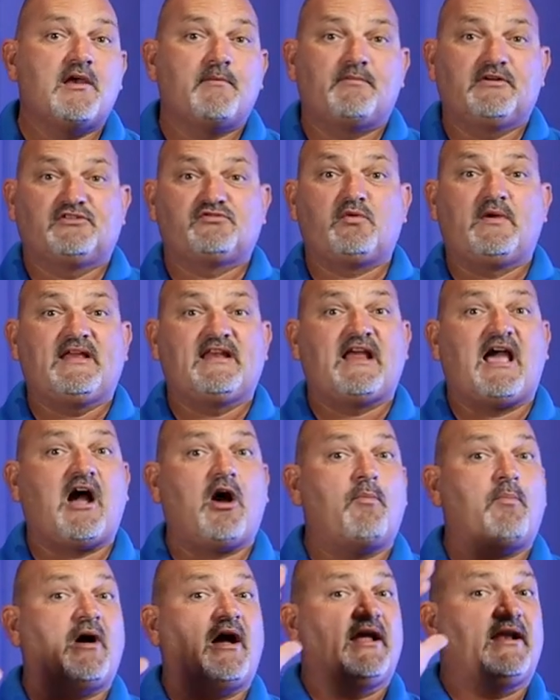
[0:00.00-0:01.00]
between
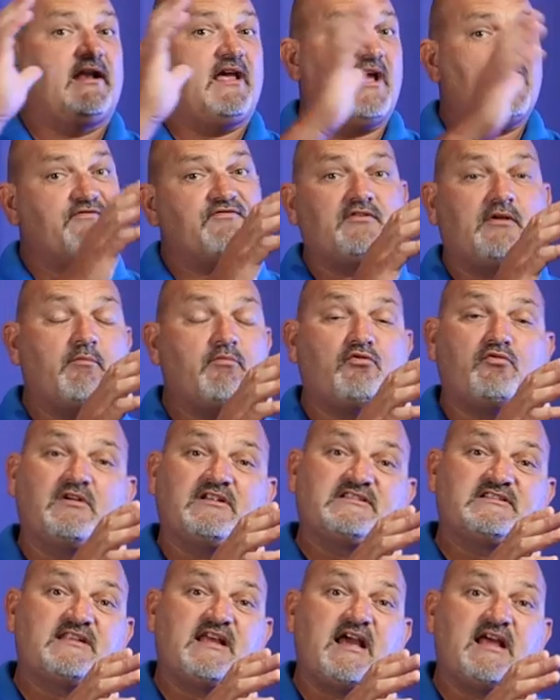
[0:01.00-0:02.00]
alpine F number
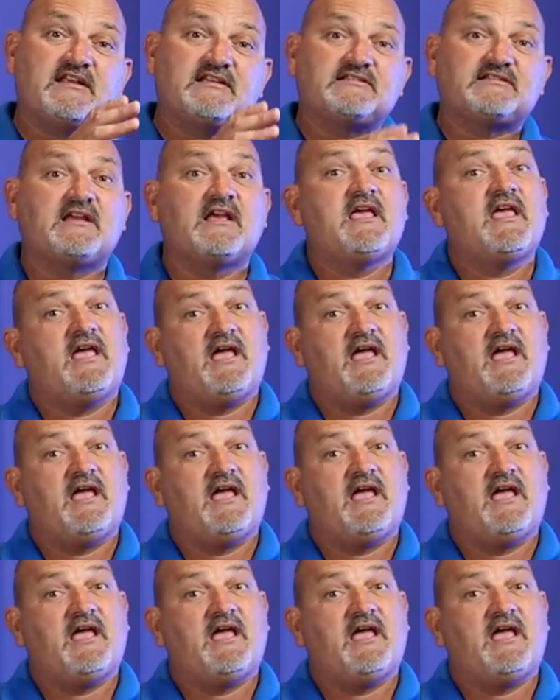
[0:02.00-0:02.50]
one status